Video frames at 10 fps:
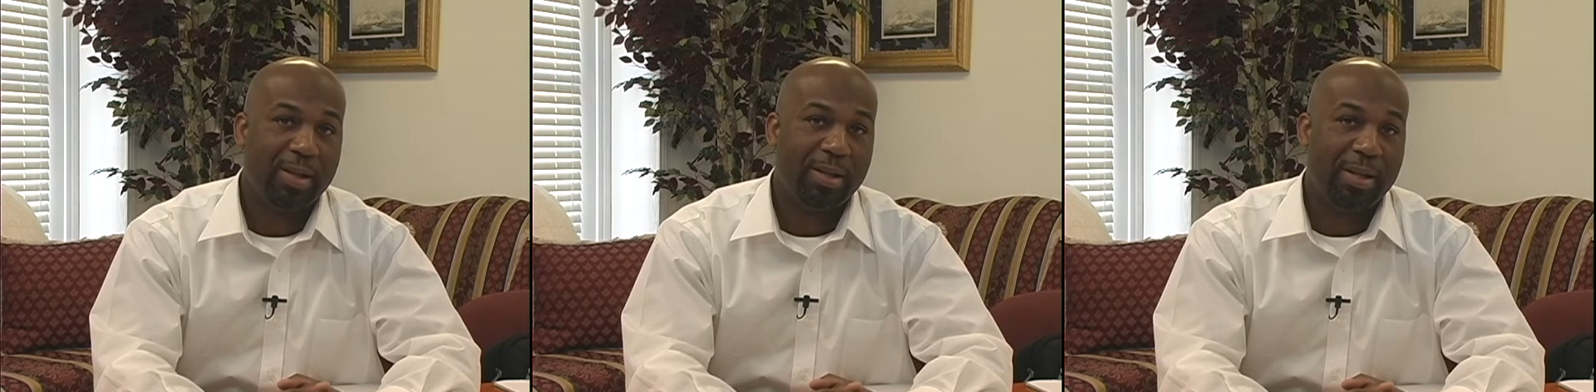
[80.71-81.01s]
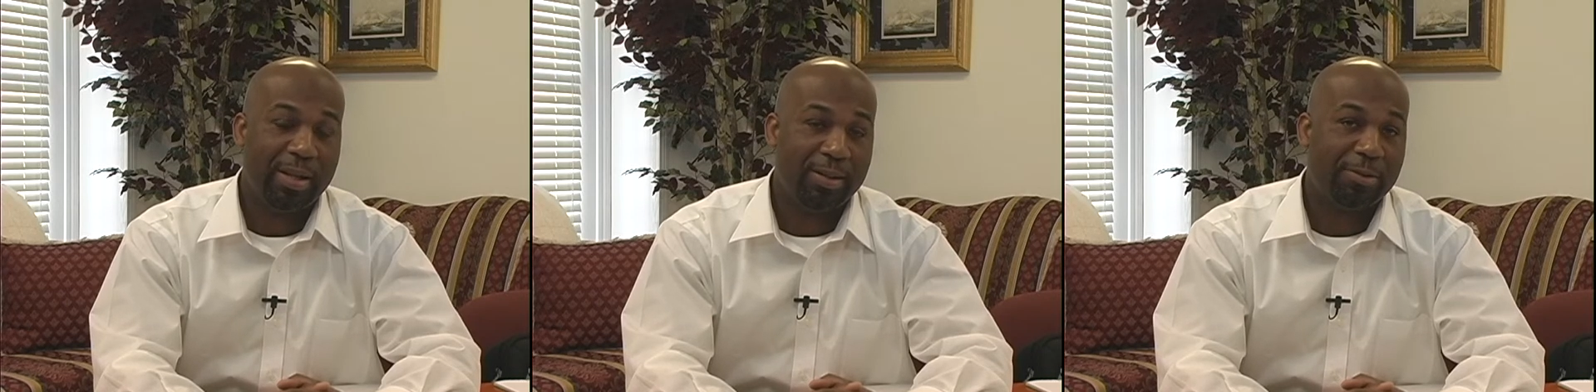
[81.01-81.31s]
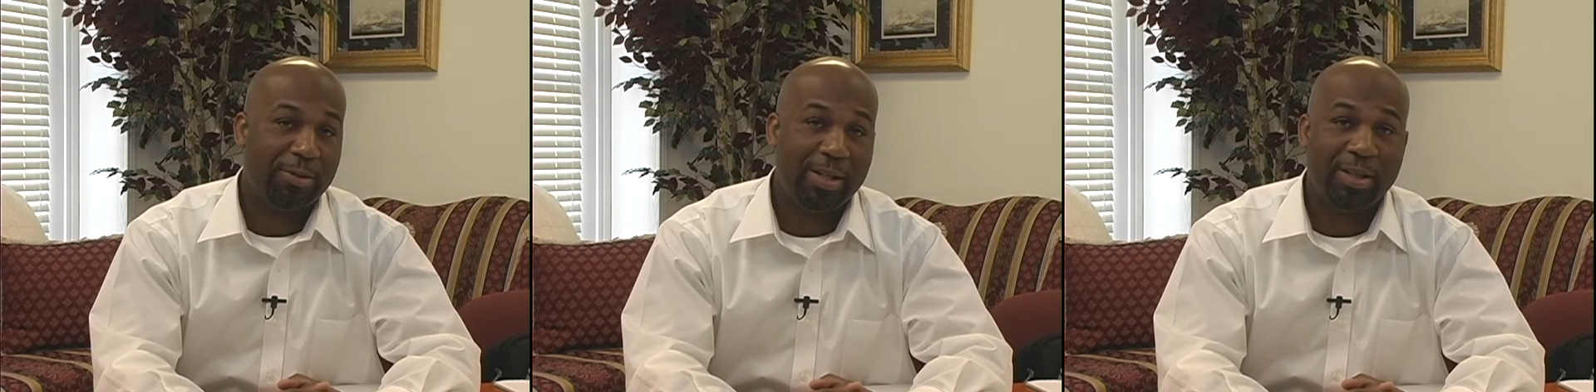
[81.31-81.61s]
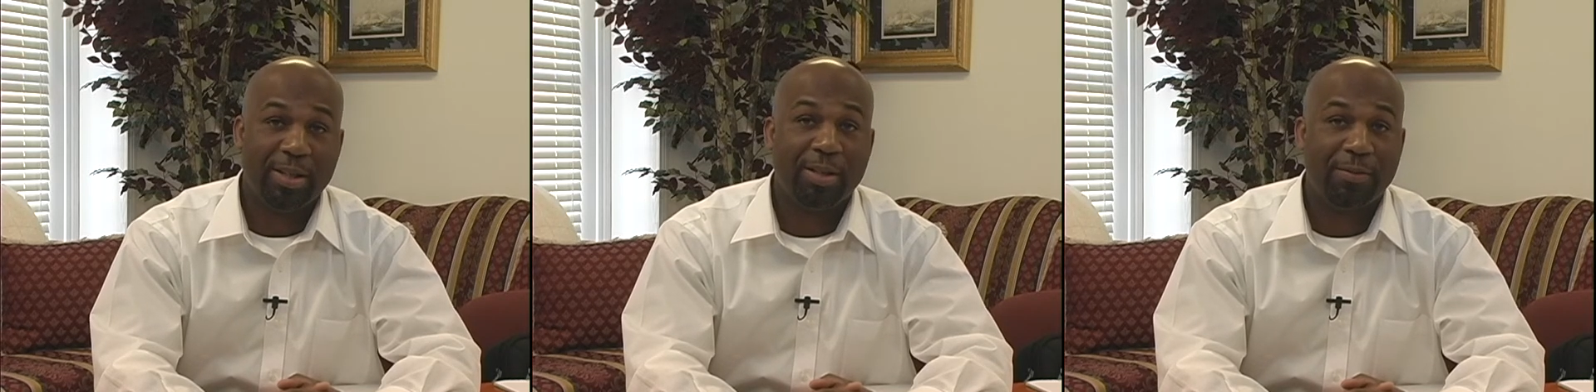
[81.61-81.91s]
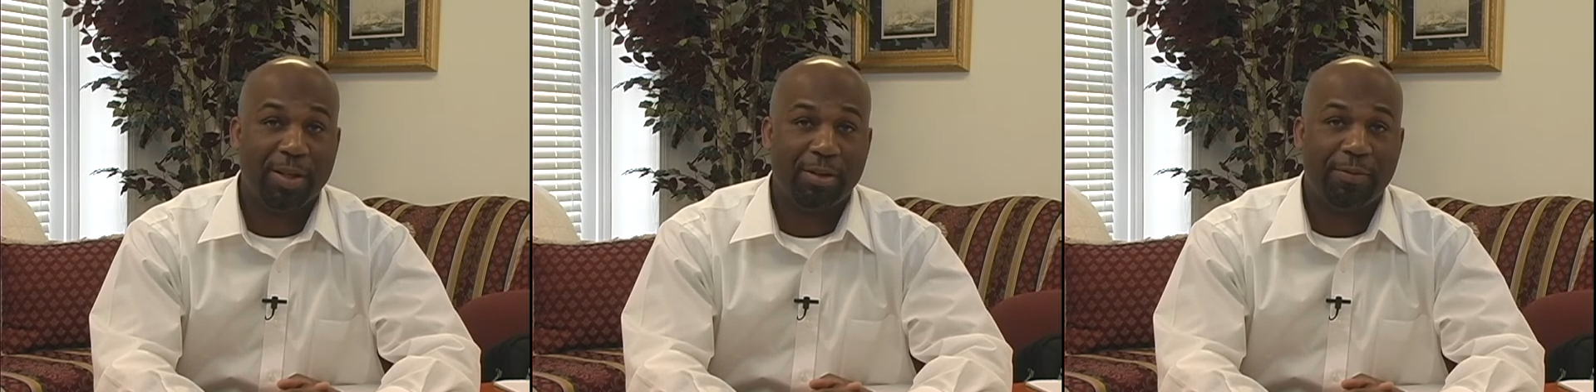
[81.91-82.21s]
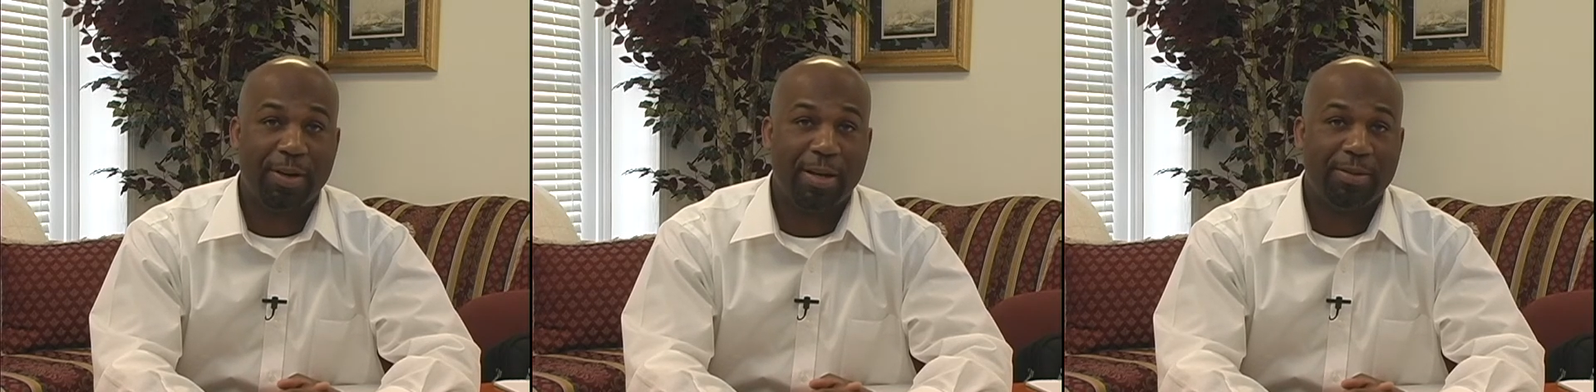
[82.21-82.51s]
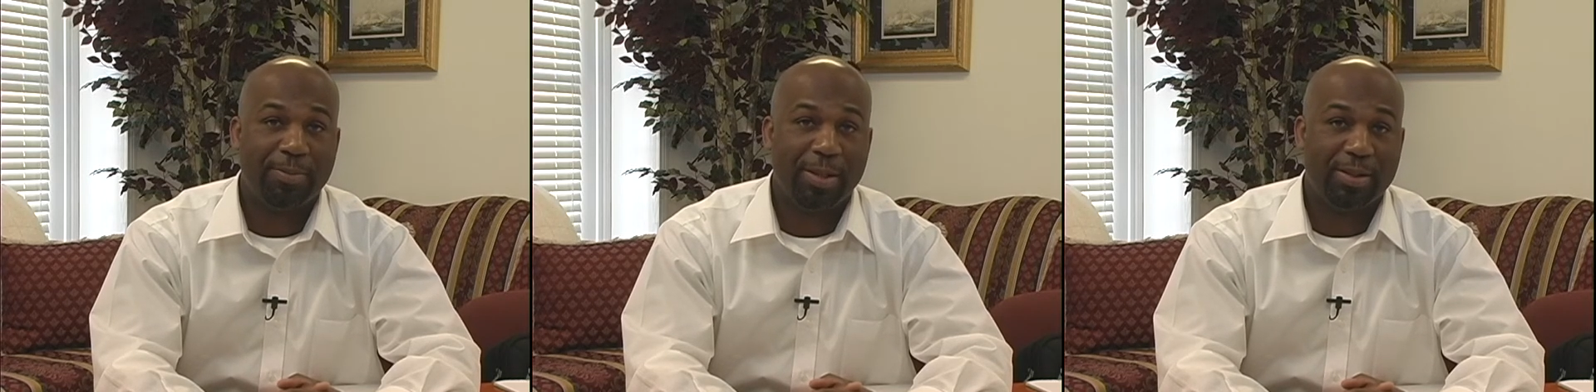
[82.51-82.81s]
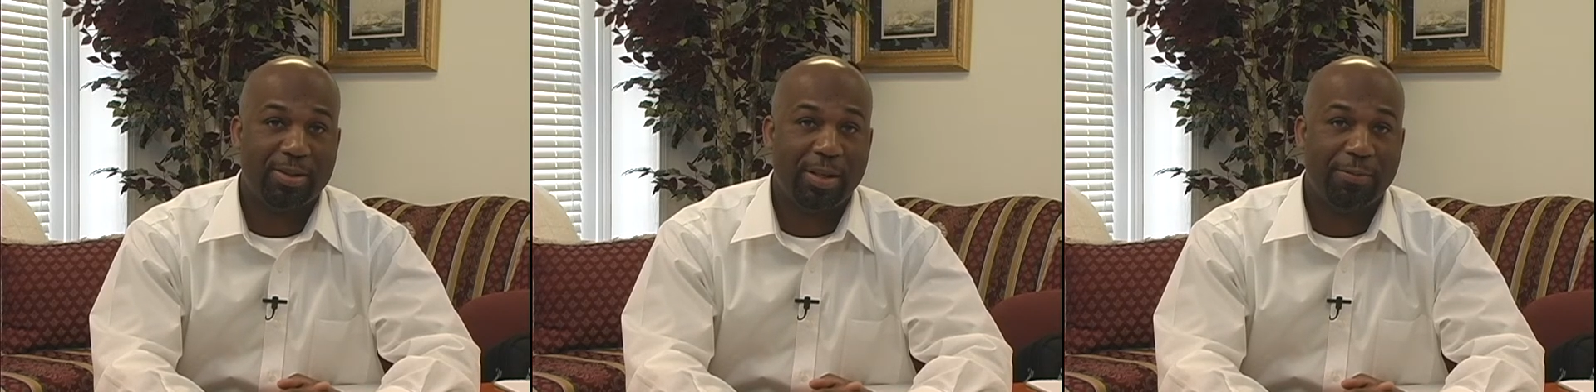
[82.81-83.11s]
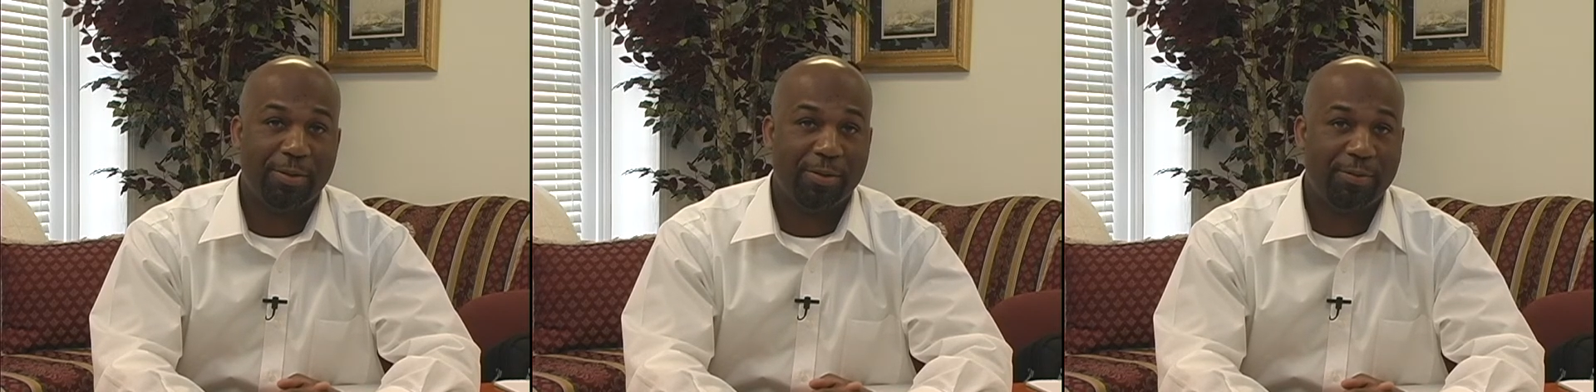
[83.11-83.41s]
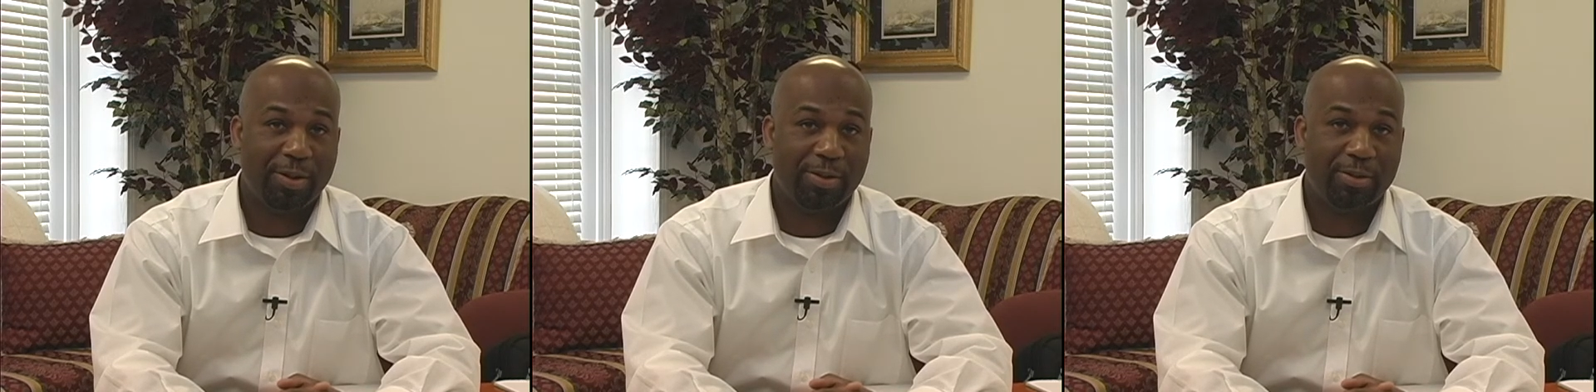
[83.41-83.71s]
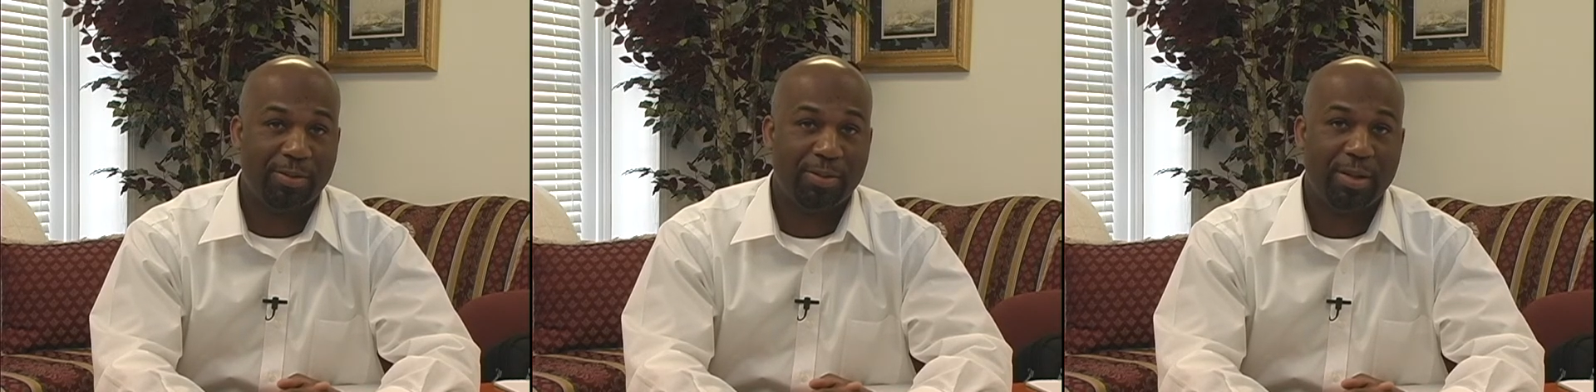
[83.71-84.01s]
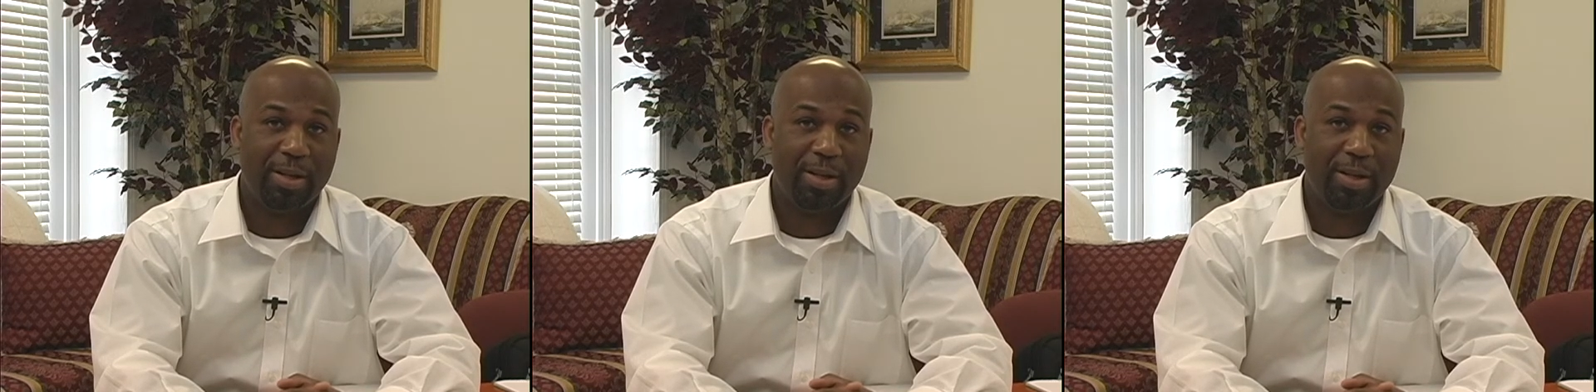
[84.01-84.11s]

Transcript: and creating any of the other files to make the site fully functional.